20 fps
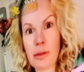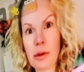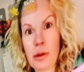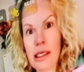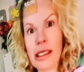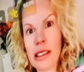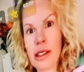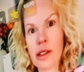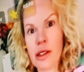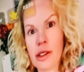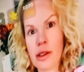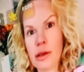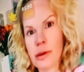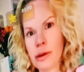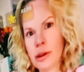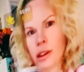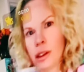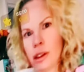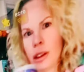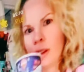But I just
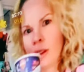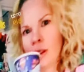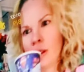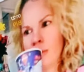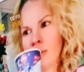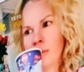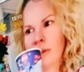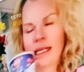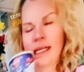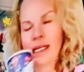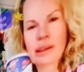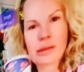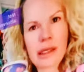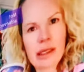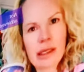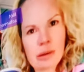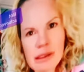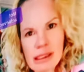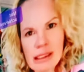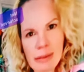put EQ.
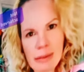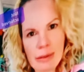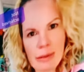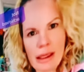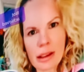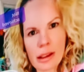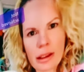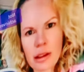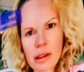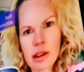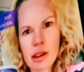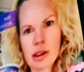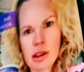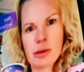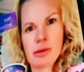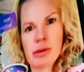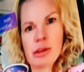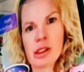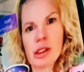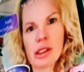But that's when I was in the
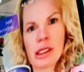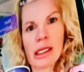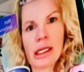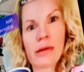mental